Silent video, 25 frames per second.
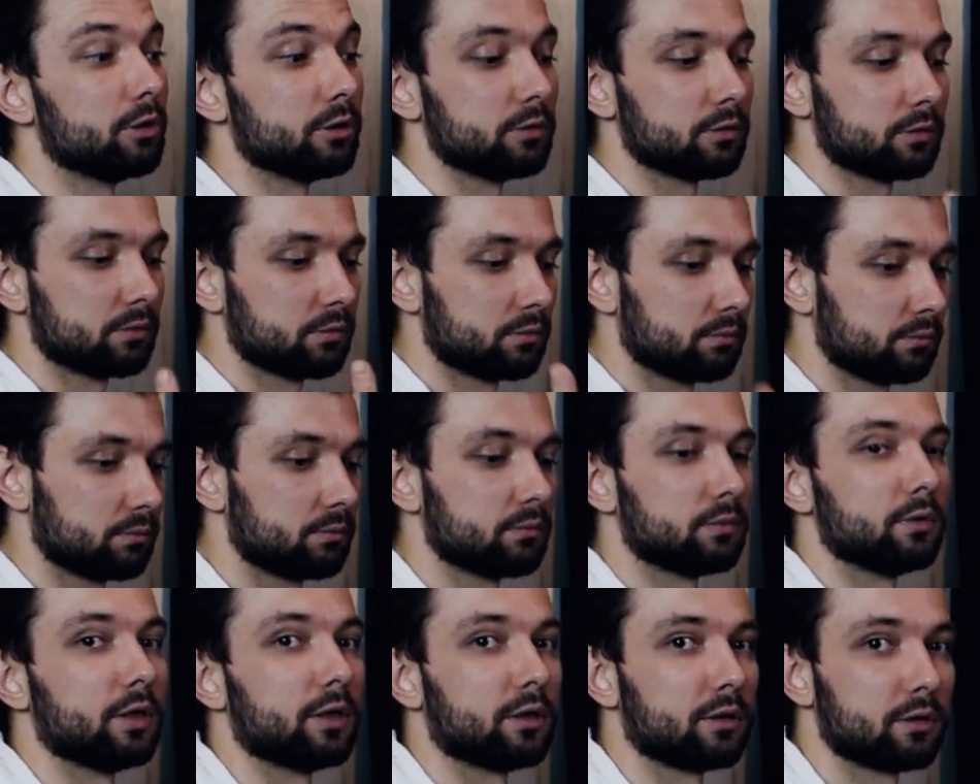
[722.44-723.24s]
it
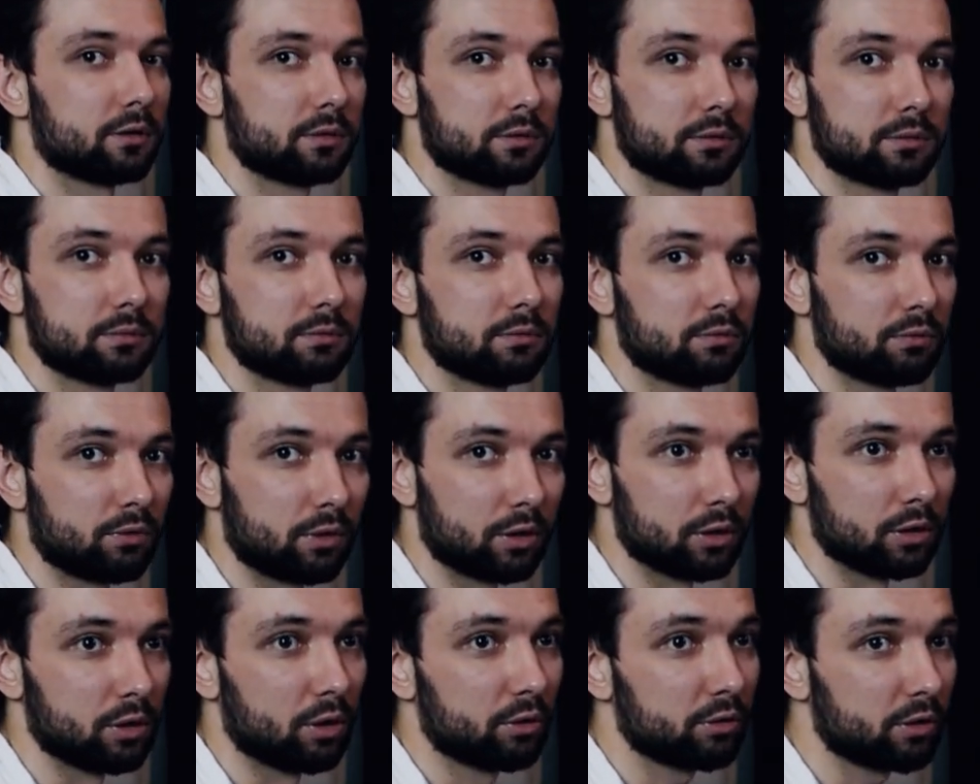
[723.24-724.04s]
like
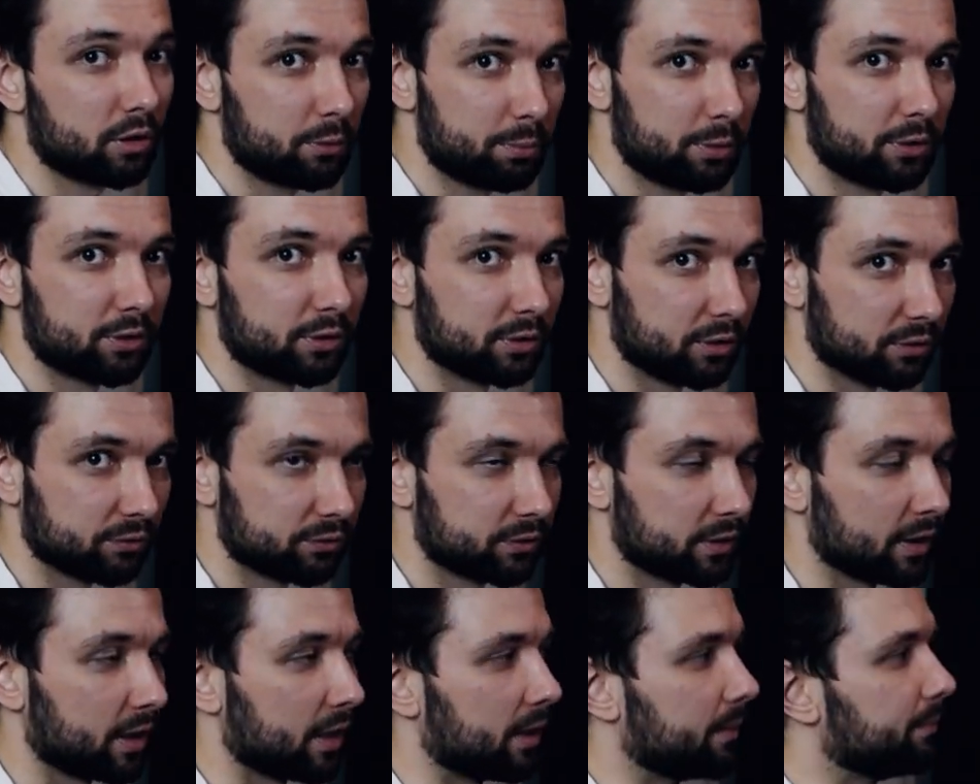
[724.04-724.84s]
for a longer period of
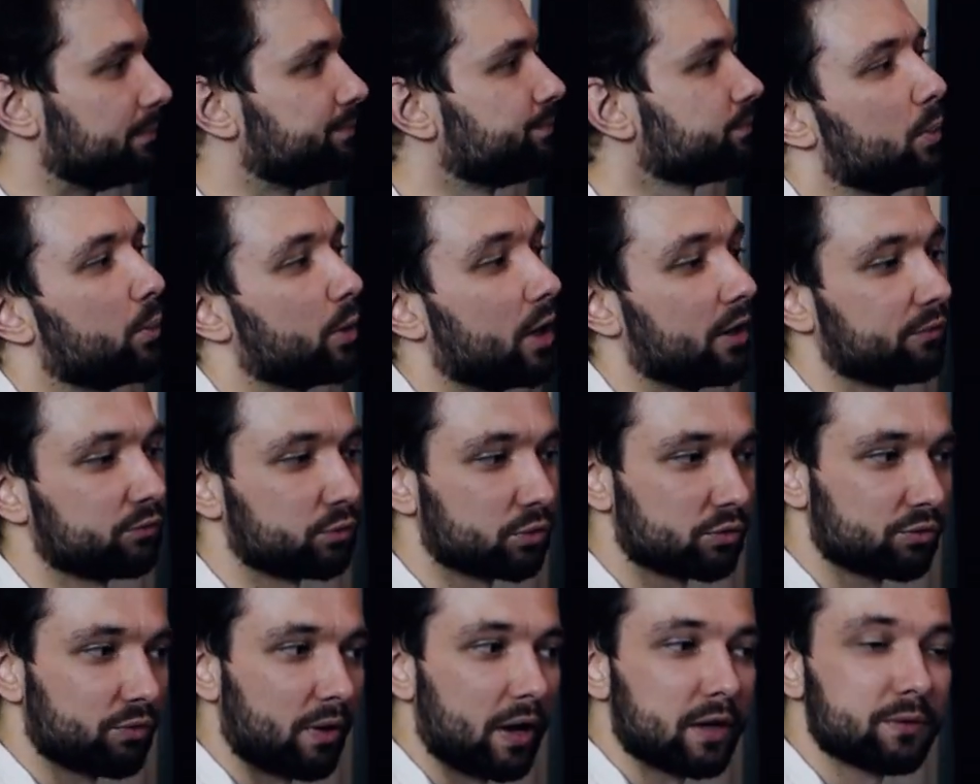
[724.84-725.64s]
time, we have
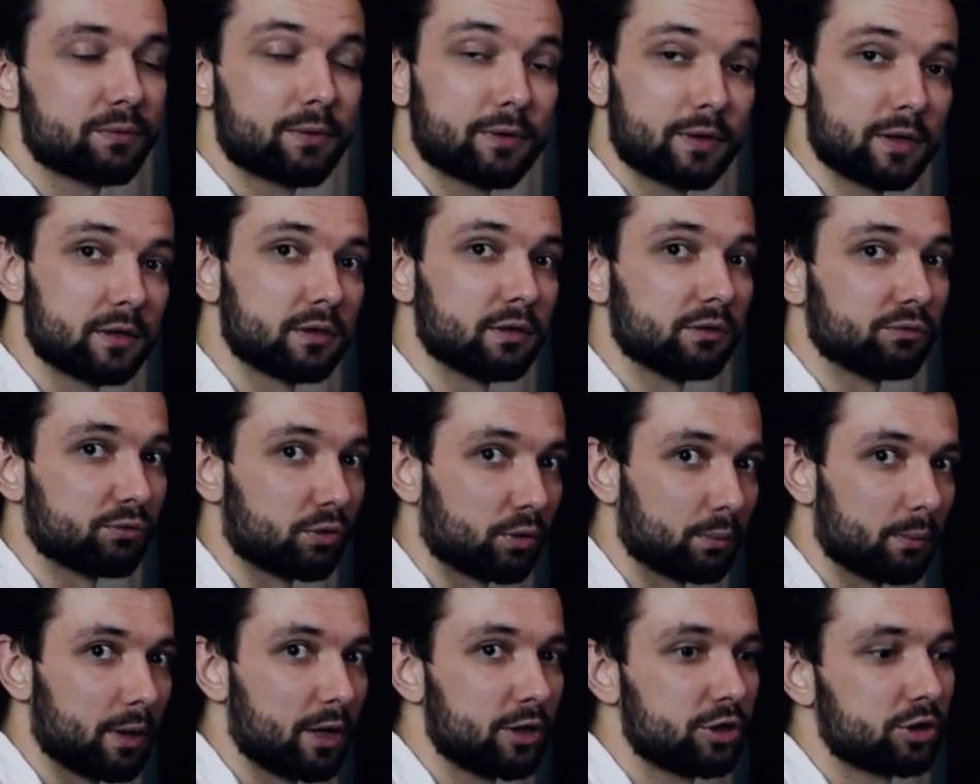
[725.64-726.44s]
to transfer this
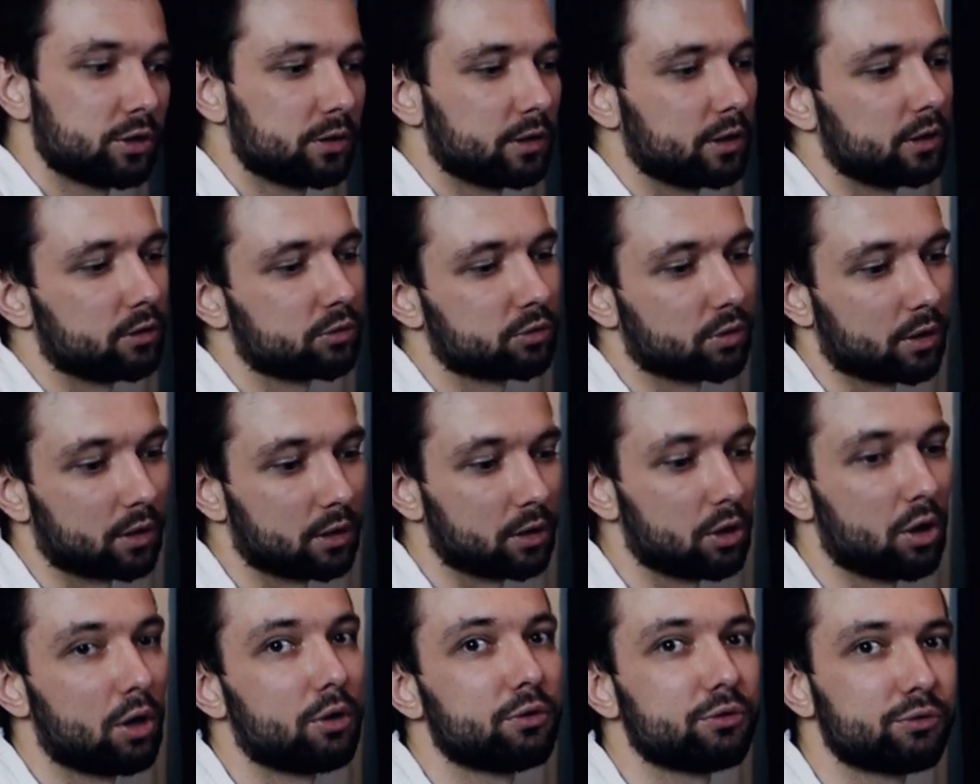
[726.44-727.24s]
information into a
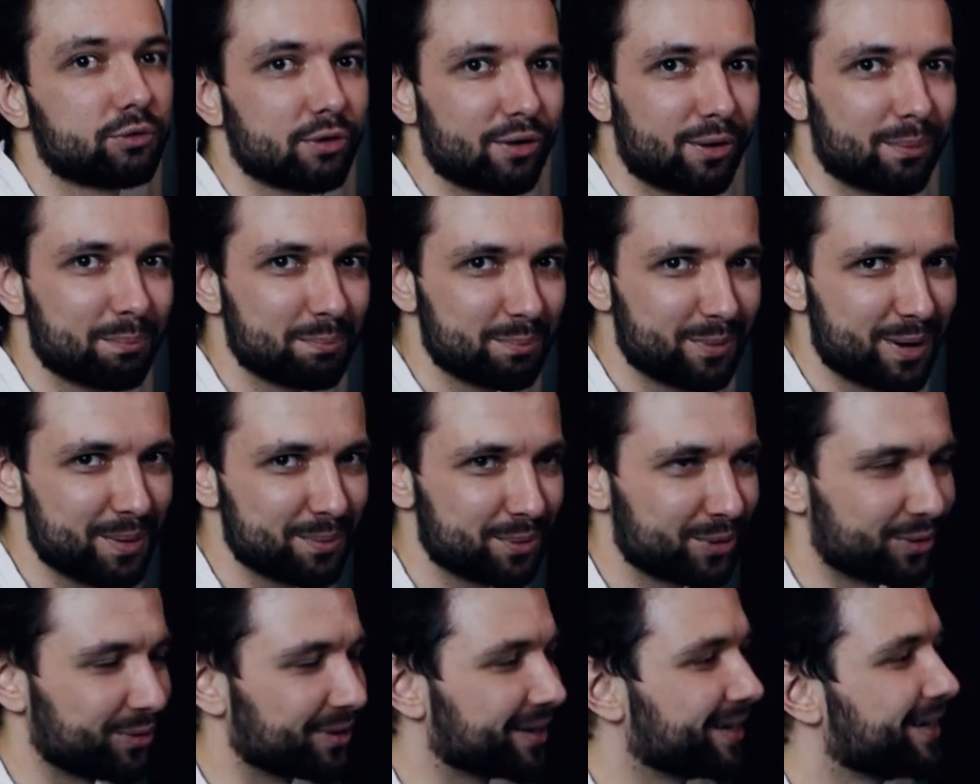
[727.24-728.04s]
long-term
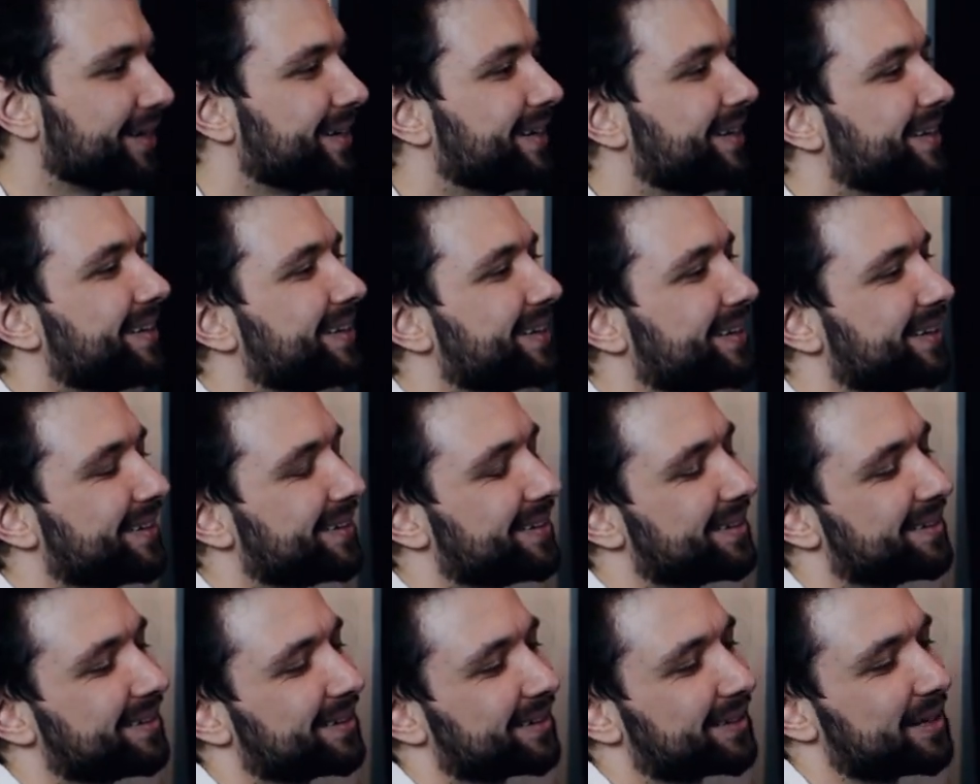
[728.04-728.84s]
memory
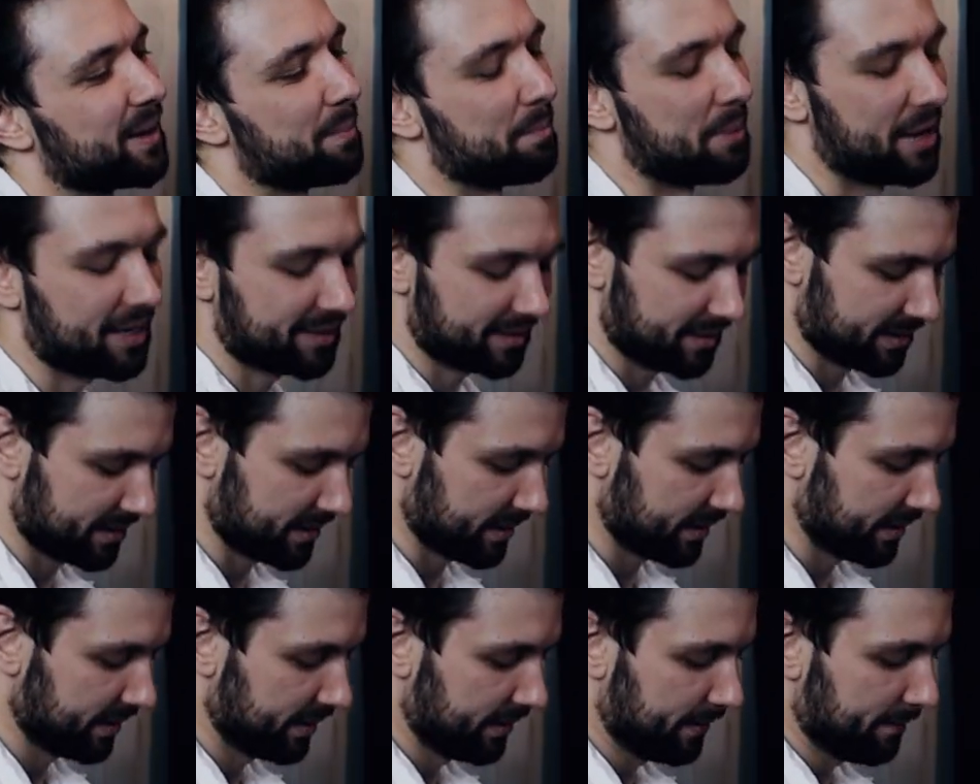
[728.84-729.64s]

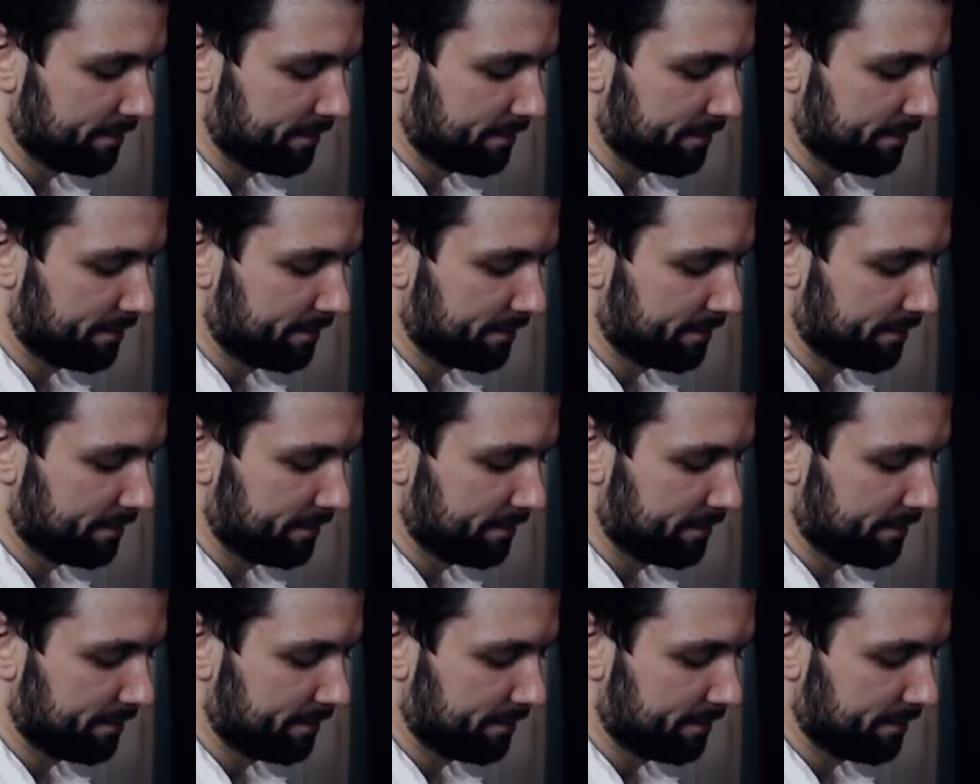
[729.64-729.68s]
capacity.